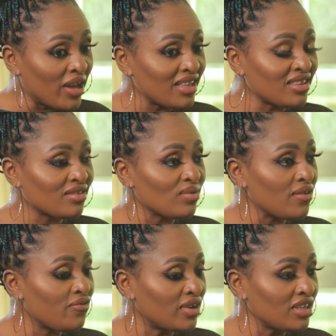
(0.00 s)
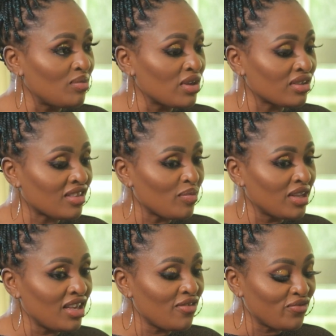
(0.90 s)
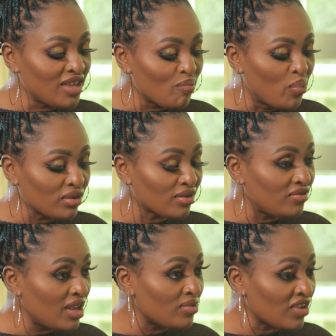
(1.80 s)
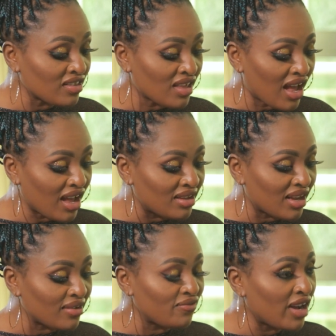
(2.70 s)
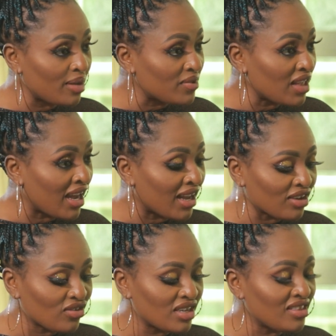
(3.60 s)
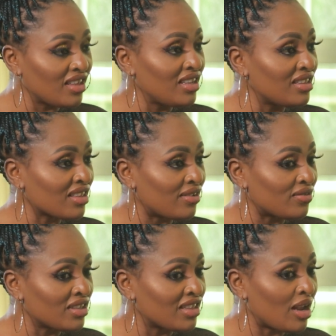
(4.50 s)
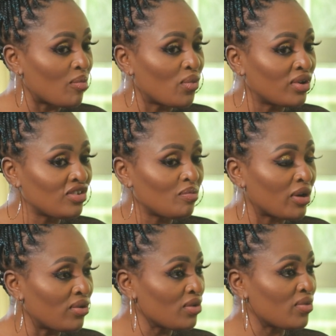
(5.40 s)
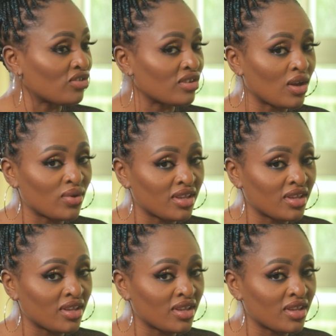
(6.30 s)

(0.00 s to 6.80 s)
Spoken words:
But it is really funny because, if both of them, Chasa and Fabs, are actually saying these kind of things, then I'm wondering, my only question is that